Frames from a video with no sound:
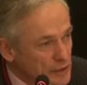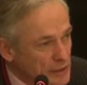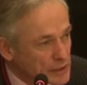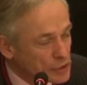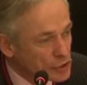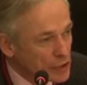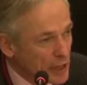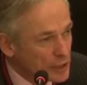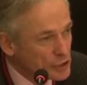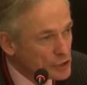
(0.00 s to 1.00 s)
this
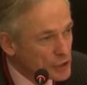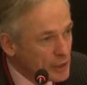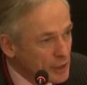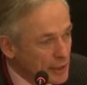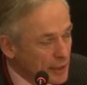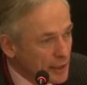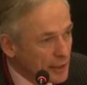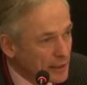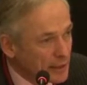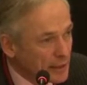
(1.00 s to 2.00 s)
challenge.
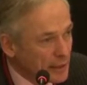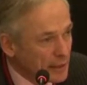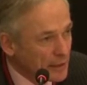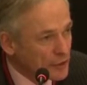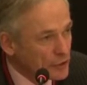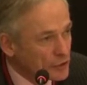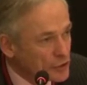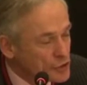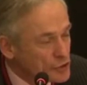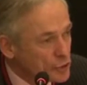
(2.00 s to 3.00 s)
I think there
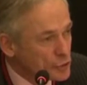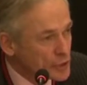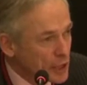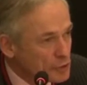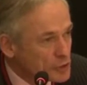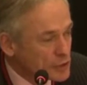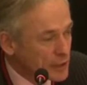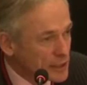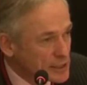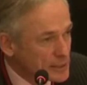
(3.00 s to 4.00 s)
is no doubt
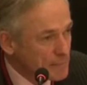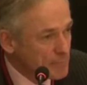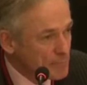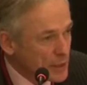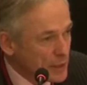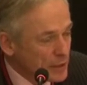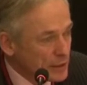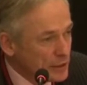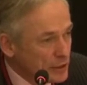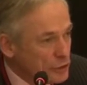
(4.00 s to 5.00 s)
that
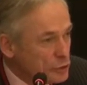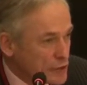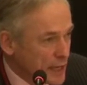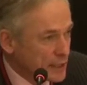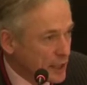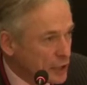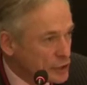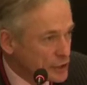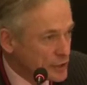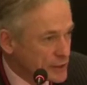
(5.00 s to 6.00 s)
new
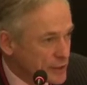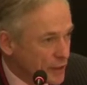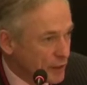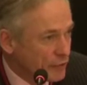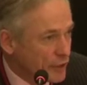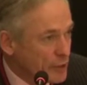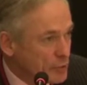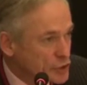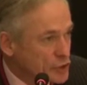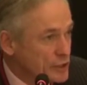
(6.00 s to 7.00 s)
technologies are very
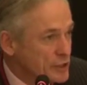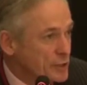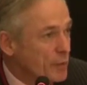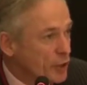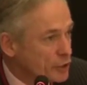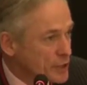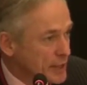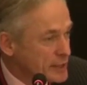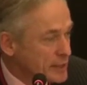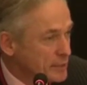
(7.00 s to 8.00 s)
much
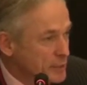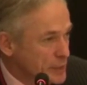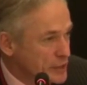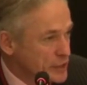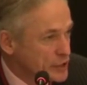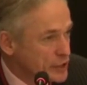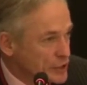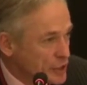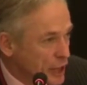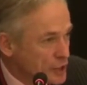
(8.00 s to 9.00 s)
democratizing business
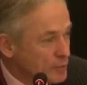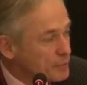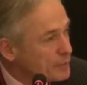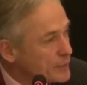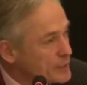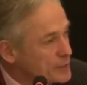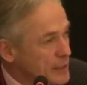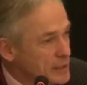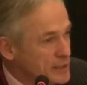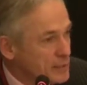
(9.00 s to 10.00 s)
startup. It's
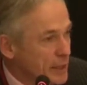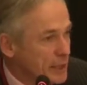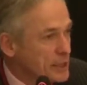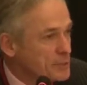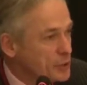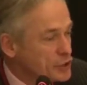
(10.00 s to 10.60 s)
making it much